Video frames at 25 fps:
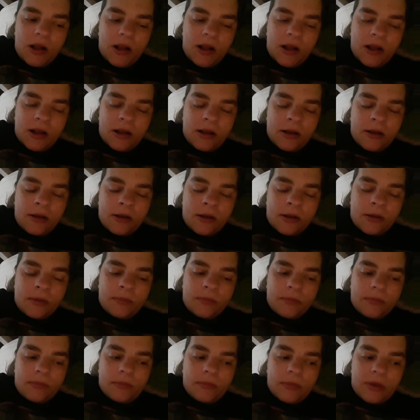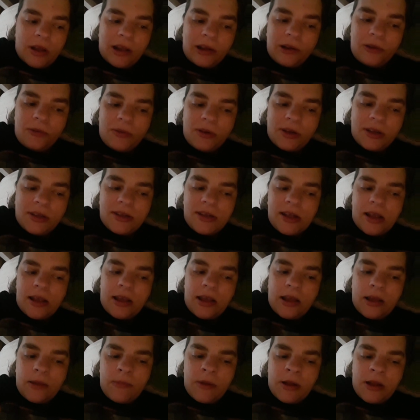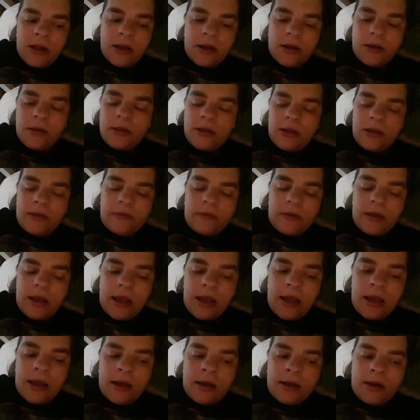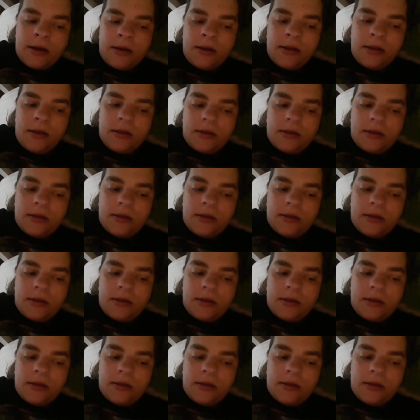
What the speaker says: I don't want to say particularly you've had